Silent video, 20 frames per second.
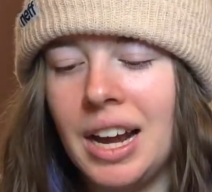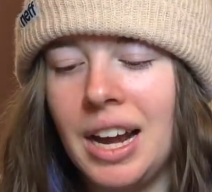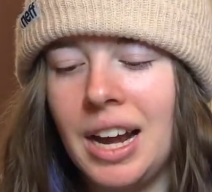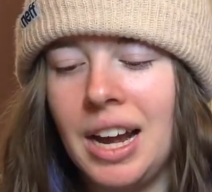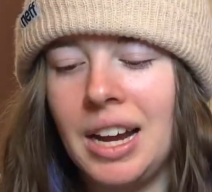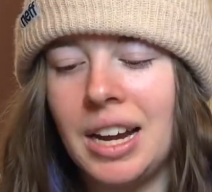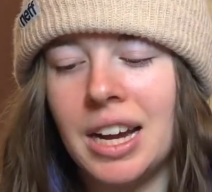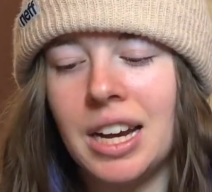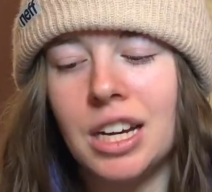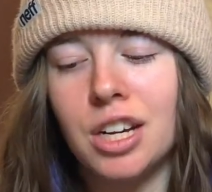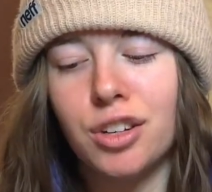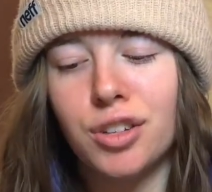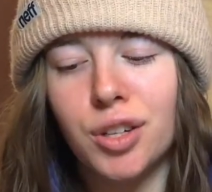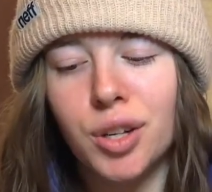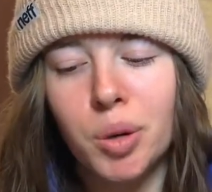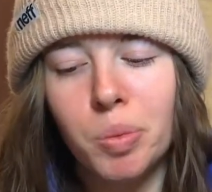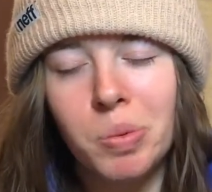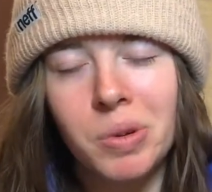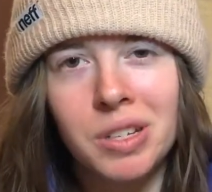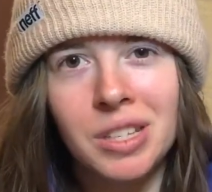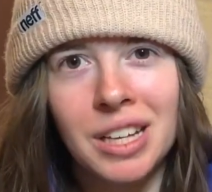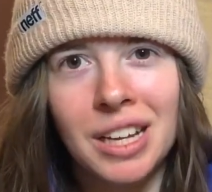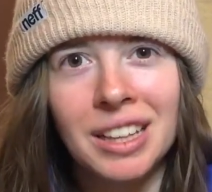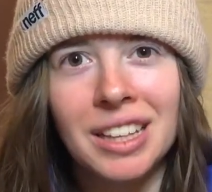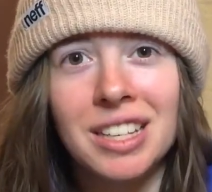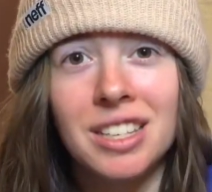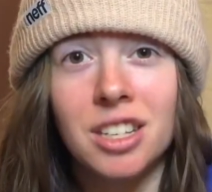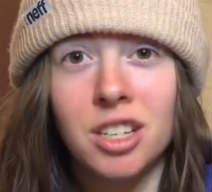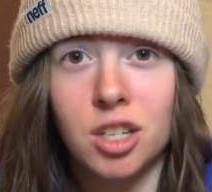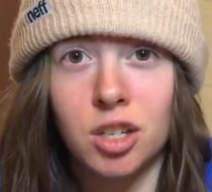and 82%
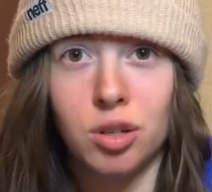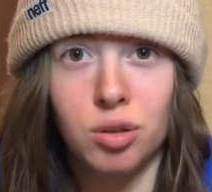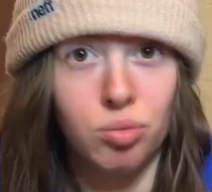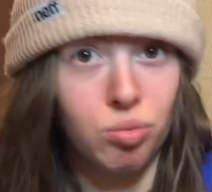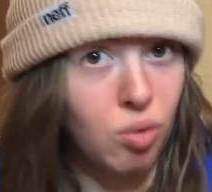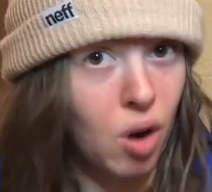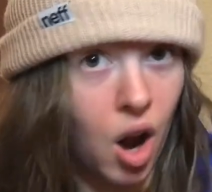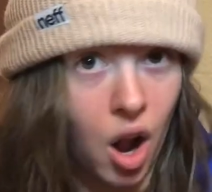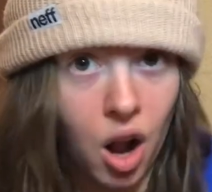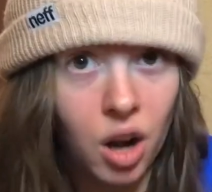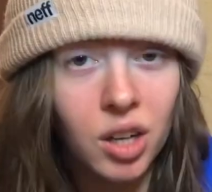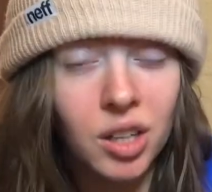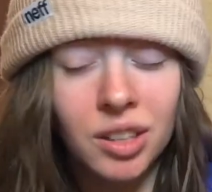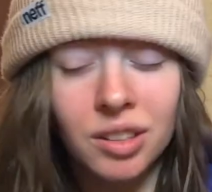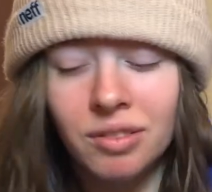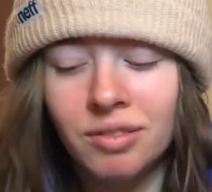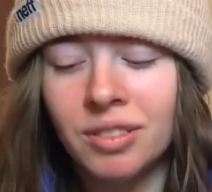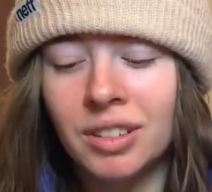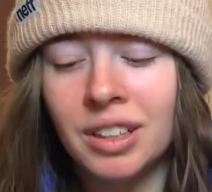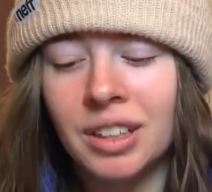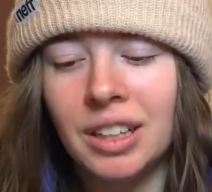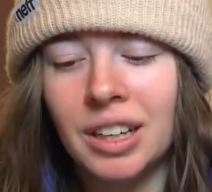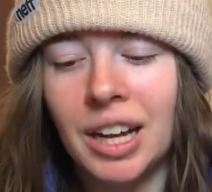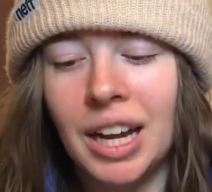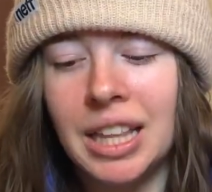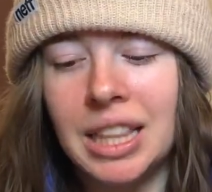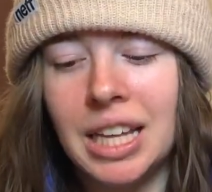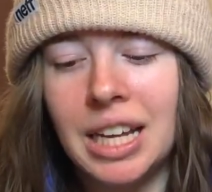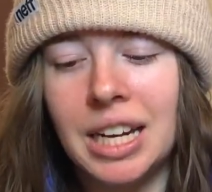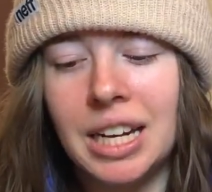listened to rock,
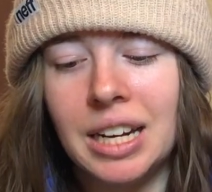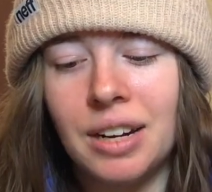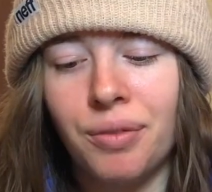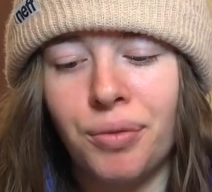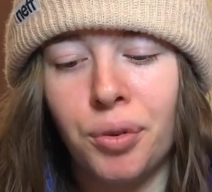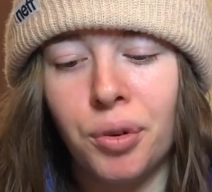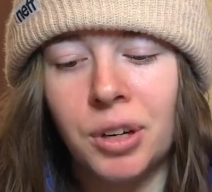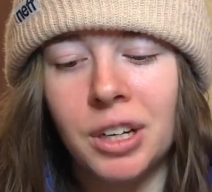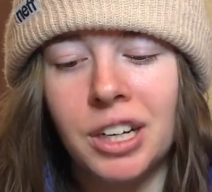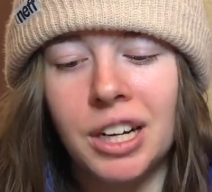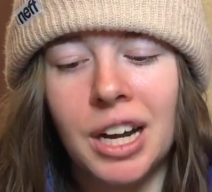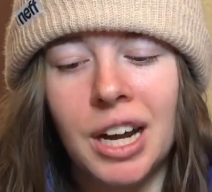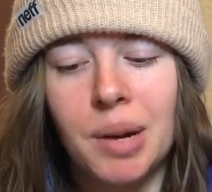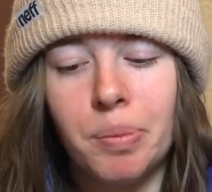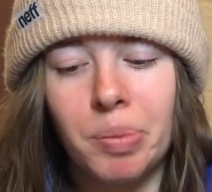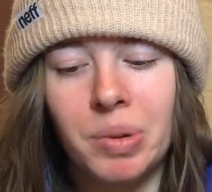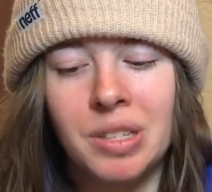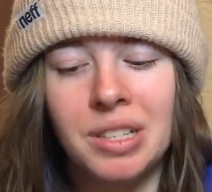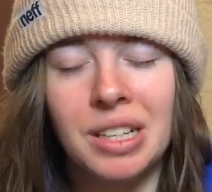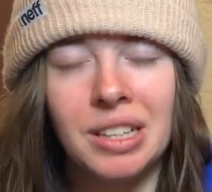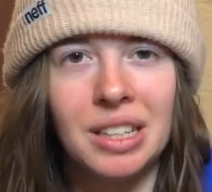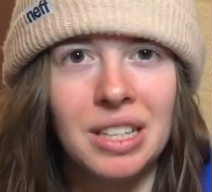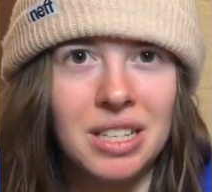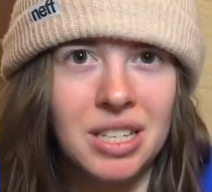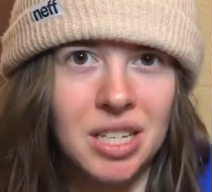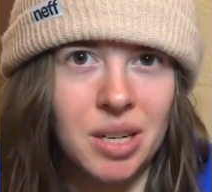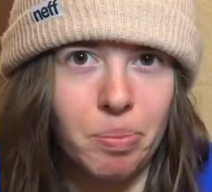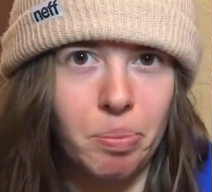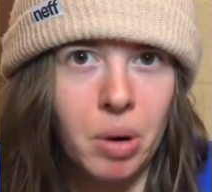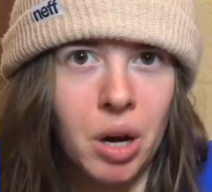and then 49%
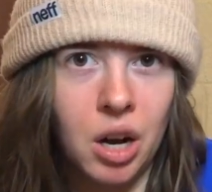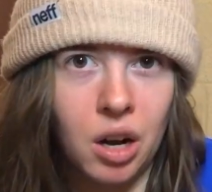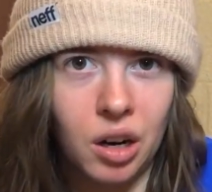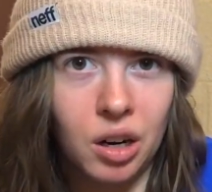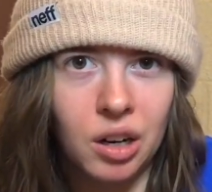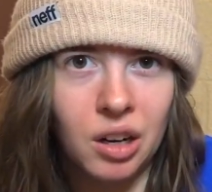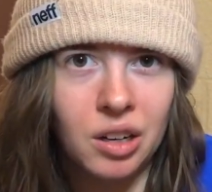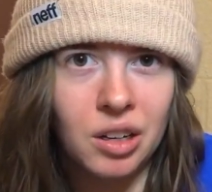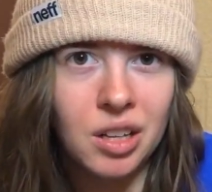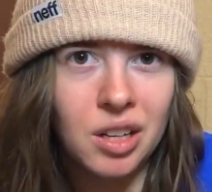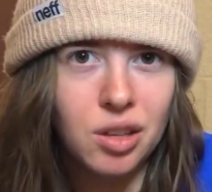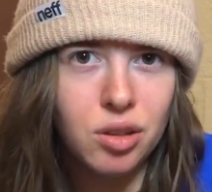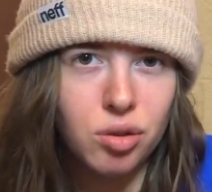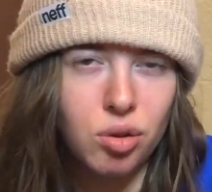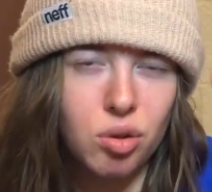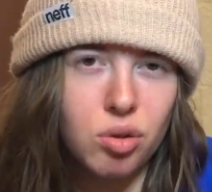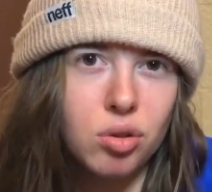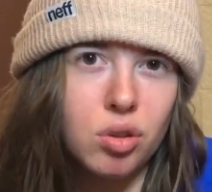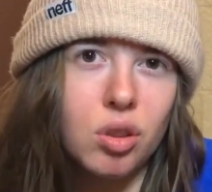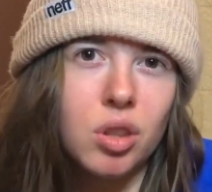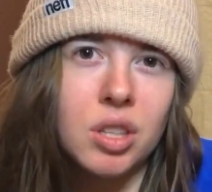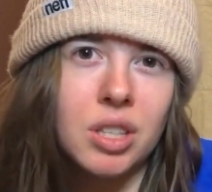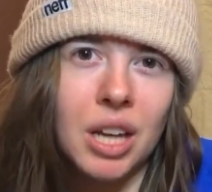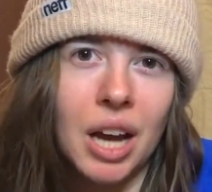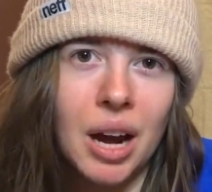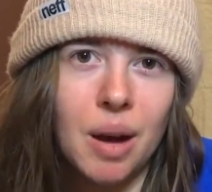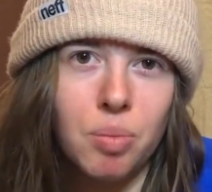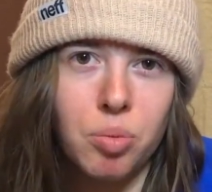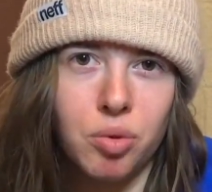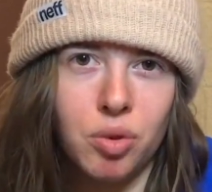listened to punk. So those are the
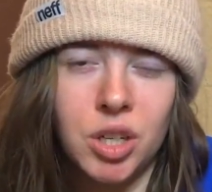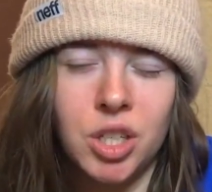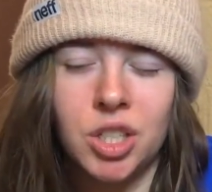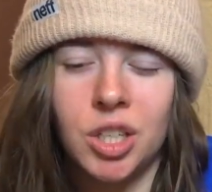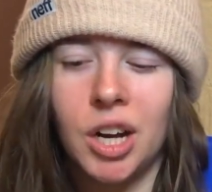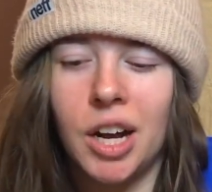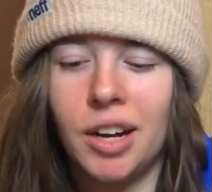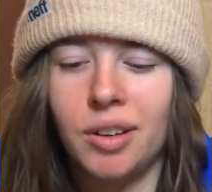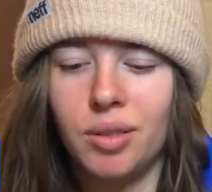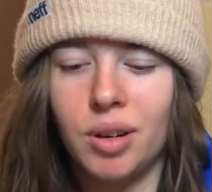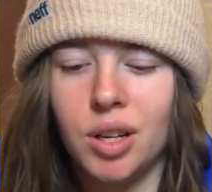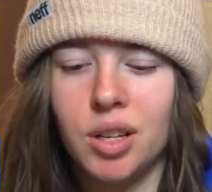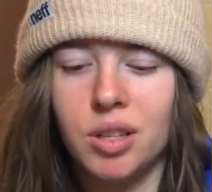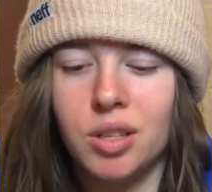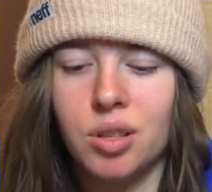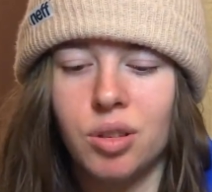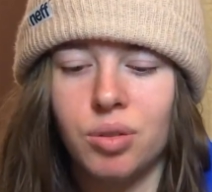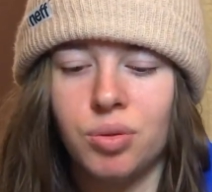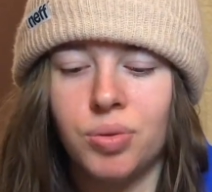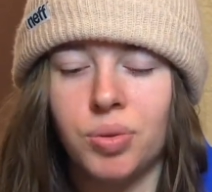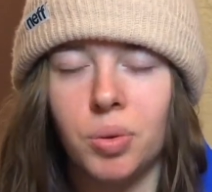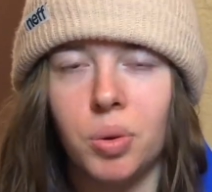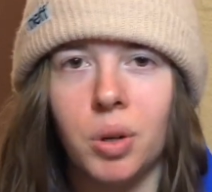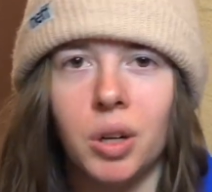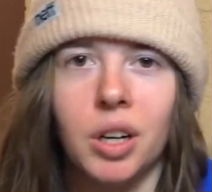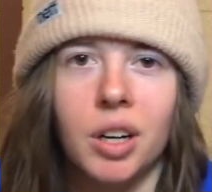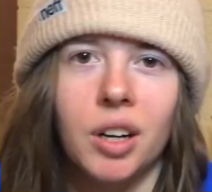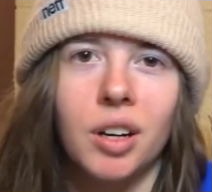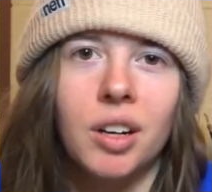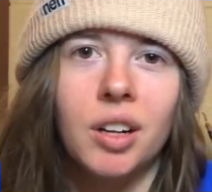top 3 genres
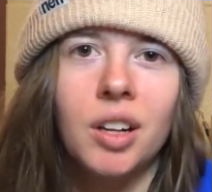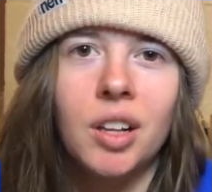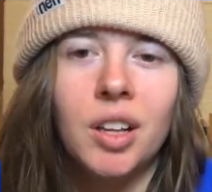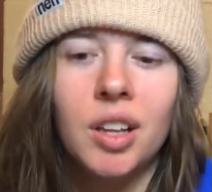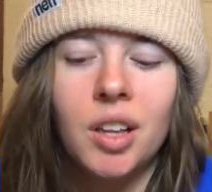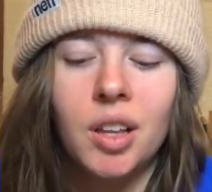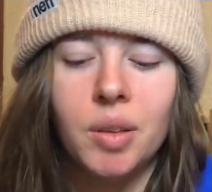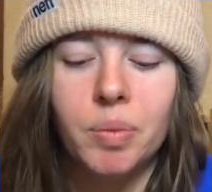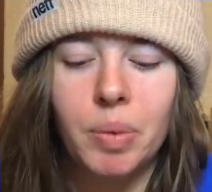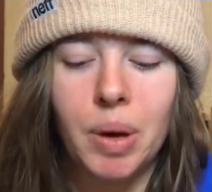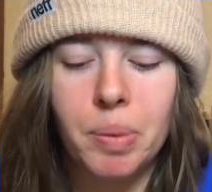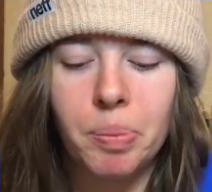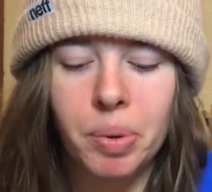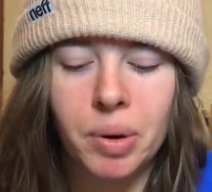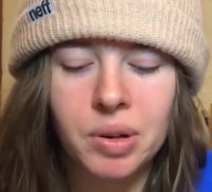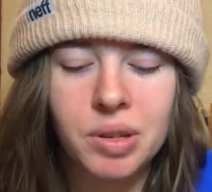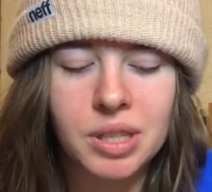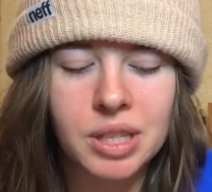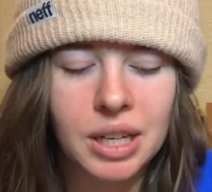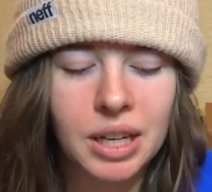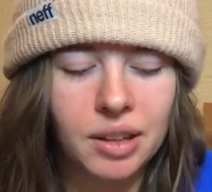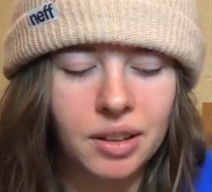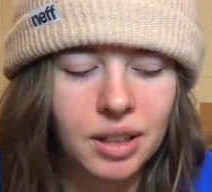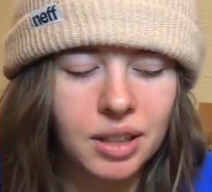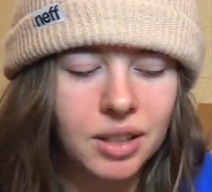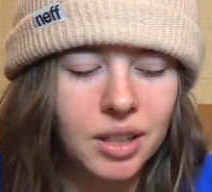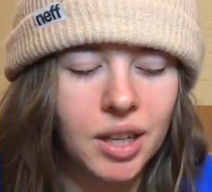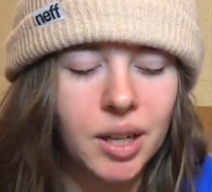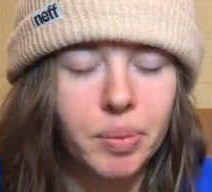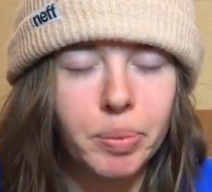for my personality
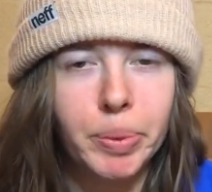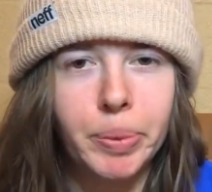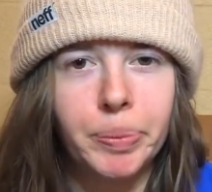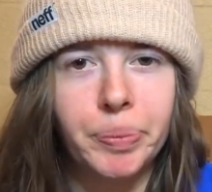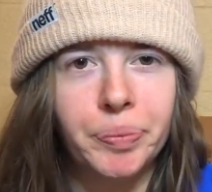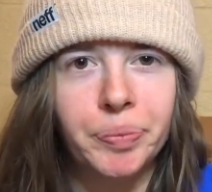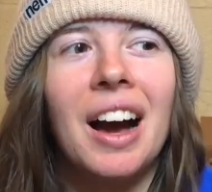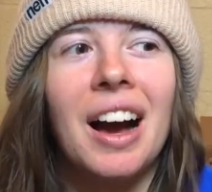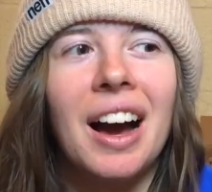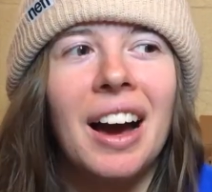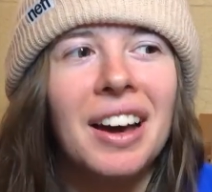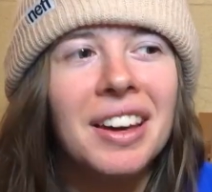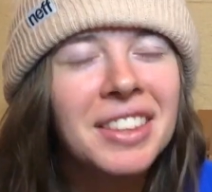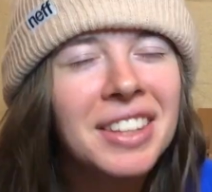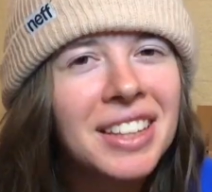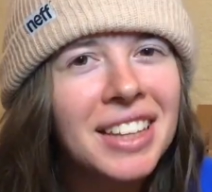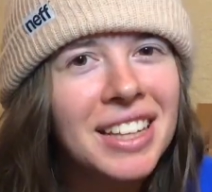type. I think